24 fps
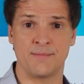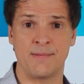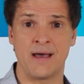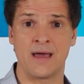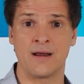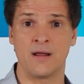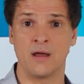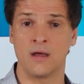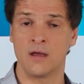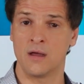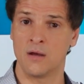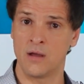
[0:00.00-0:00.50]

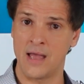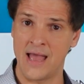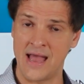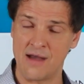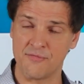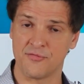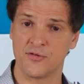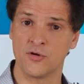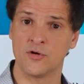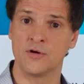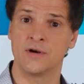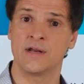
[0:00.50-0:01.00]
amount of
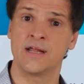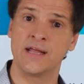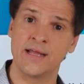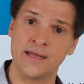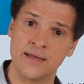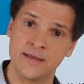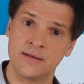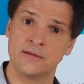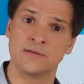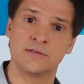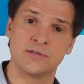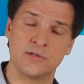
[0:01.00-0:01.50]
effort
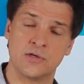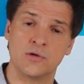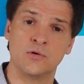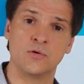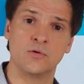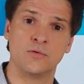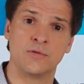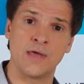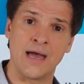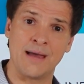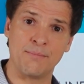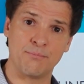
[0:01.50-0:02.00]

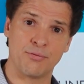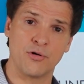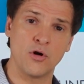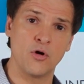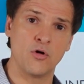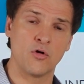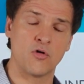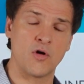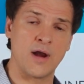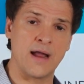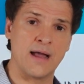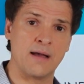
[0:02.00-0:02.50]
into that
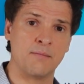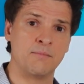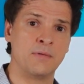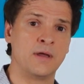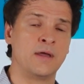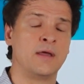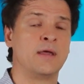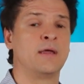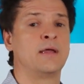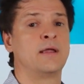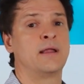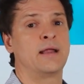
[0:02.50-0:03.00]
program,
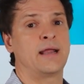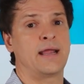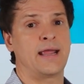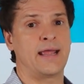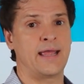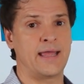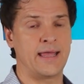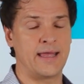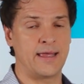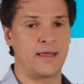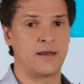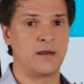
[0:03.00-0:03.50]

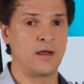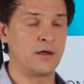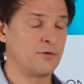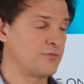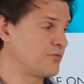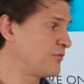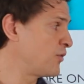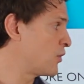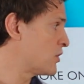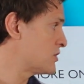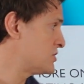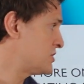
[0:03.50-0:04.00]
and
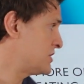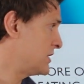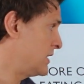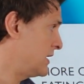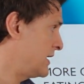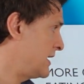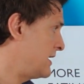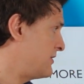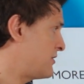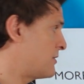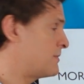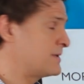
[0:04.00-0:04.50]

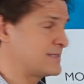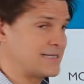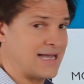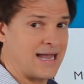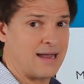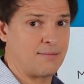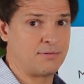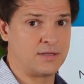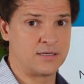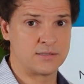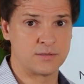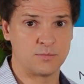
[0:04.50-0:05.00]
unfortunately their
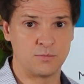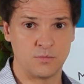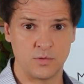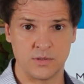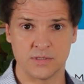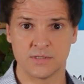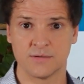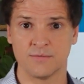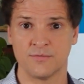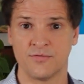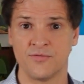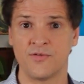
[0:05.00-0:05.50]
metabolism
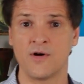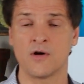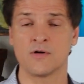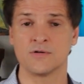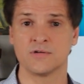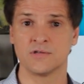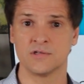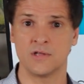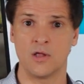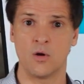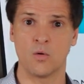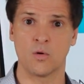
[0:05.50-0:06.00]
was far
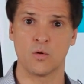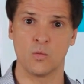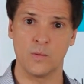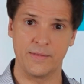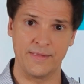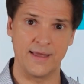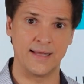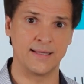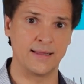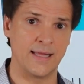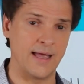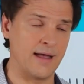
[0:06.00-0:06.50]
slower when
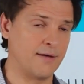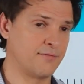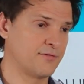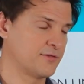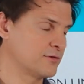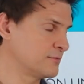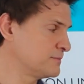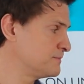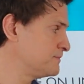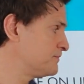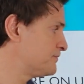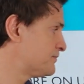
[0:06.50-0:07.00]
they
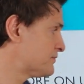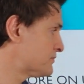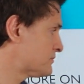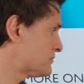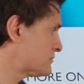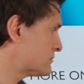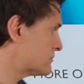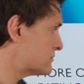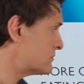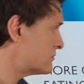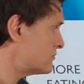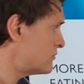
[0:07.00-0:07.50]
left.
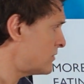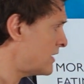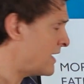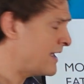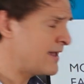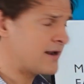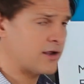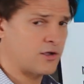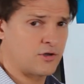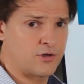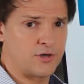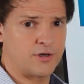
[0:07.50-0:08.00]

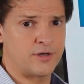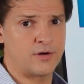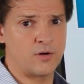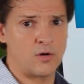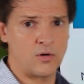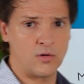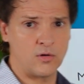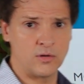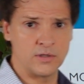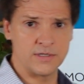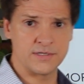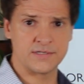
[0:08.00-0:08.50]
In a good
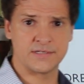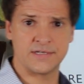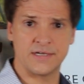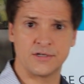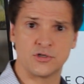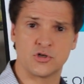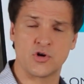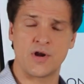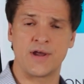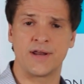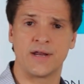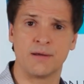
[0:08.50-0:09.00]
holistic
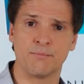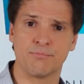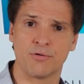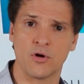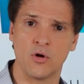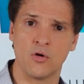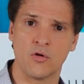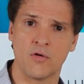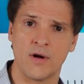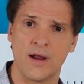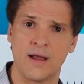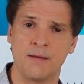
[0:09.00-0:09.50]
training
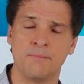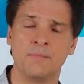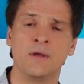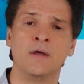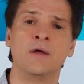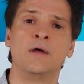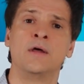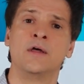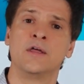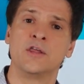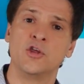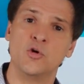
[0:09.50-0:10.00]
program,
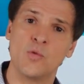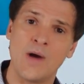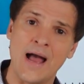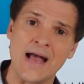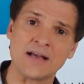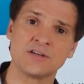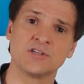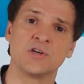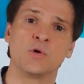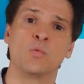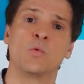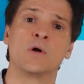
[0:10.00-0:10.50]
you
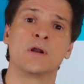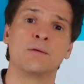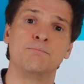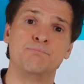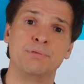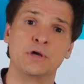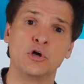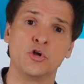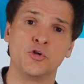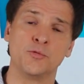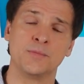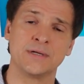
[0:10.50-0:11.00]
actually want to
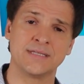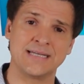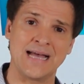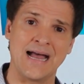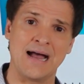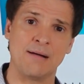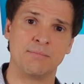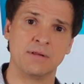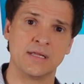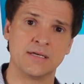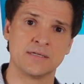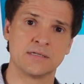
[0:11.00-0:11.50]
build
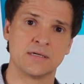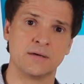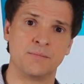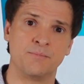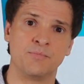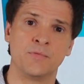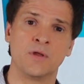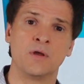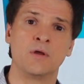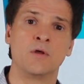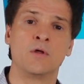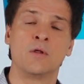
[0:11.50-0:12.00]
metabolism.
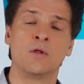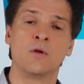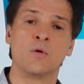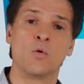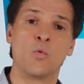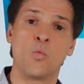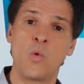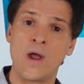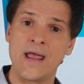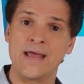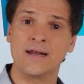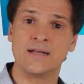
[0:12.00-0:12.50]

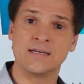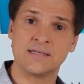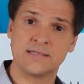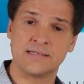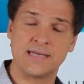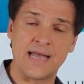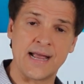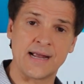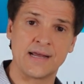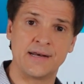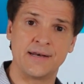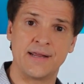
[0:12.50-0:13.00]
Weight is
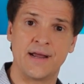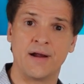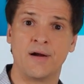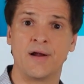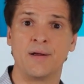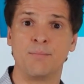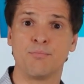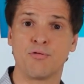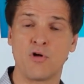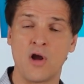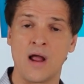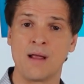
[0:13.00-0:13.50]
secondary.
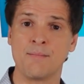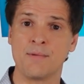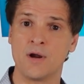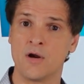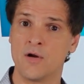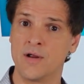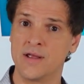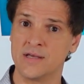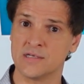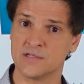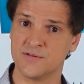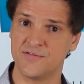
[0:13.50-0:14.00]

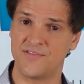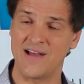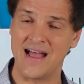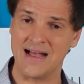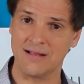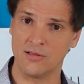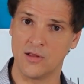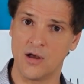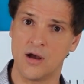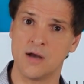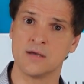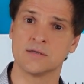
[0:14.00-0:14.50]
Primary is fat
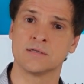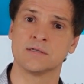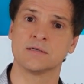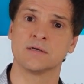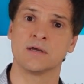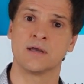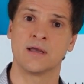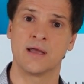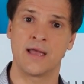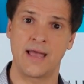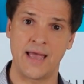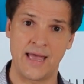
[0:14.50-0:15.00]

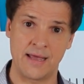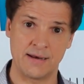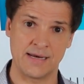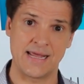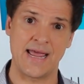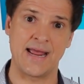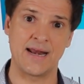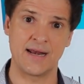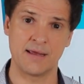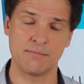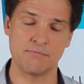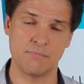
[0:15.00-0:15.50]
loss and
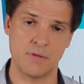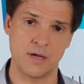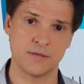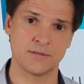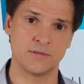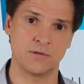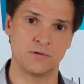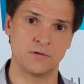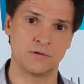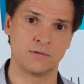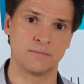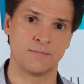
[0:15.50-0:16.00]
gaining
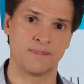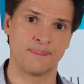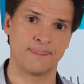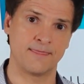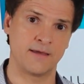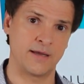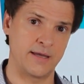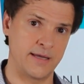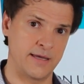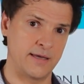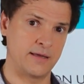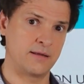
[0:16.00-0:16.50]
muscle.
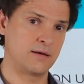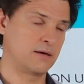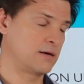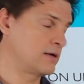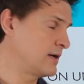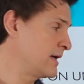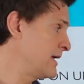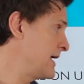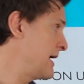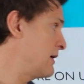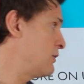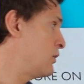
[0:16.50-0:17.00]
And
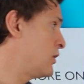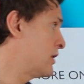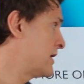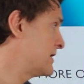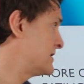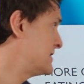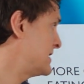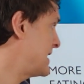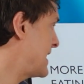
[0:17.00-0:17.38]
again, we'll get to